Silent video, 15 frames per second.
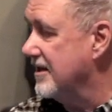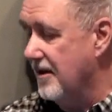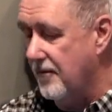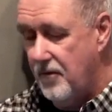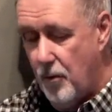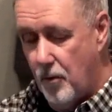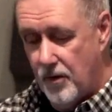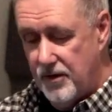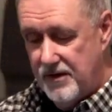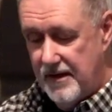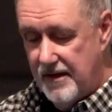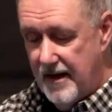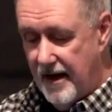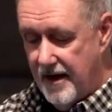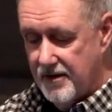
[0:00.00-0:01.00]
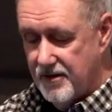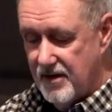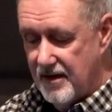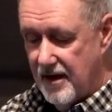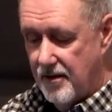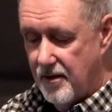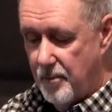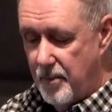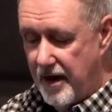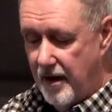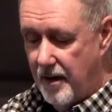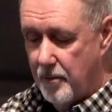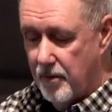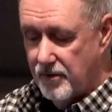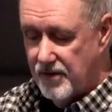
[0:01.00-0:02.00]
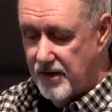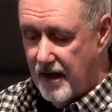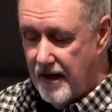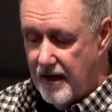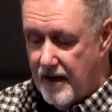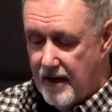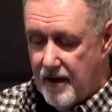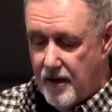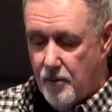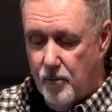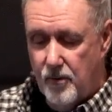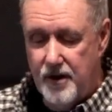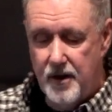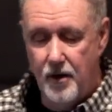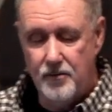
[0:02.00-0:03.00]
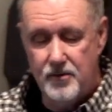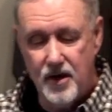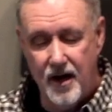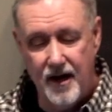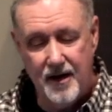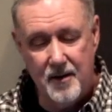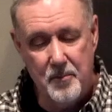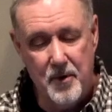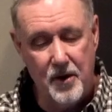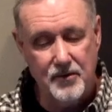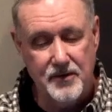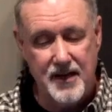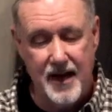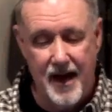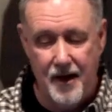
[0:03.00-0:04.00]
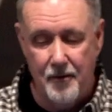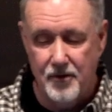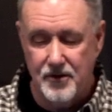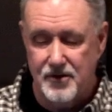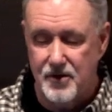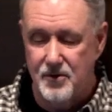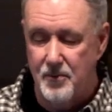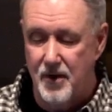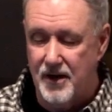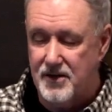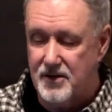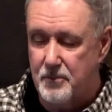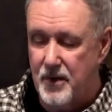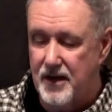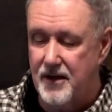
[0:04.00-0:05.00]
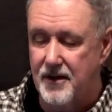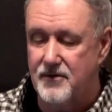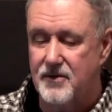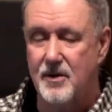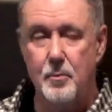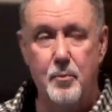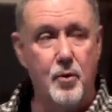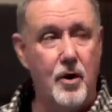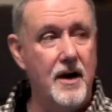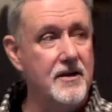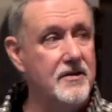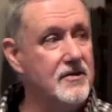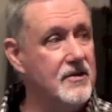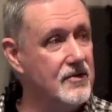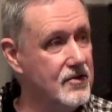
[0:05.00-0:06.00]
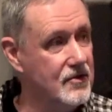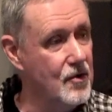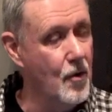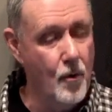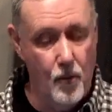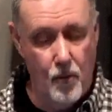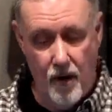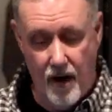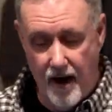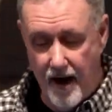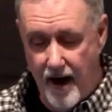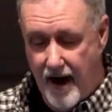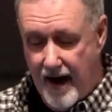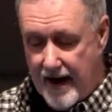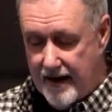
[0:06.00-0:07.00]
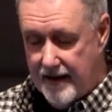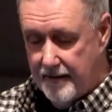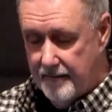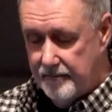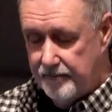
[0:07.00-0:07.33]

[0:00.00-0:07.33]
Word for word: And of course, he does in other parables. We don't talk about towers too much because the price is so high.